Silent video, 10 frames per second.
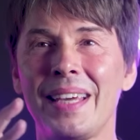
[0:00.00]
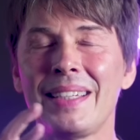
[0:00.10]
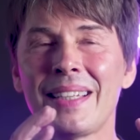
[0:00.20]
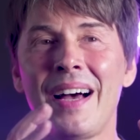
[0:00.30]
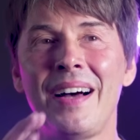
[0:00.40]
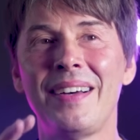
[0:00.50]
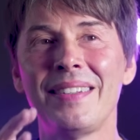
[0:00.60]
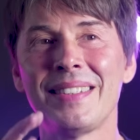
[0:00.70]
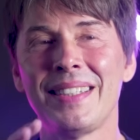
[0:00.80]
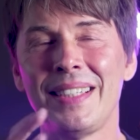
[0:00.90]
It's
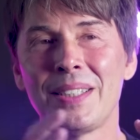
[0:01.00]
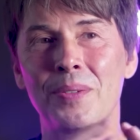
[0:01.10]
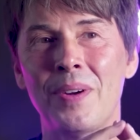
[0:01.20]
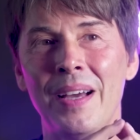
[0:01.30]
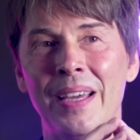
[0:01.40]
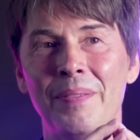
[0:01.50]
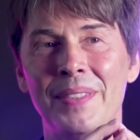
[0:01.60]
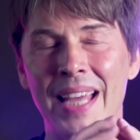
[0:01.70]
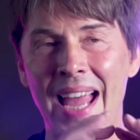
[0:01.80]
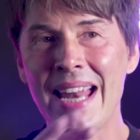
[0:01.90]
hard to
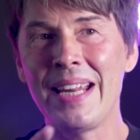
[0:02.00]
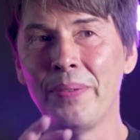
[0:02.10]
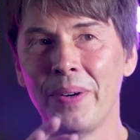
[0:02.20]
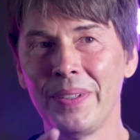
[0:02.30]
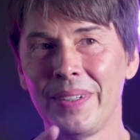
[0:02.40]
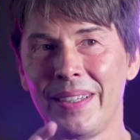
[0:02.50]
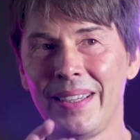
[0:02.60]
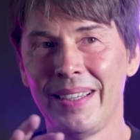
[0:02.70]
describe to anyone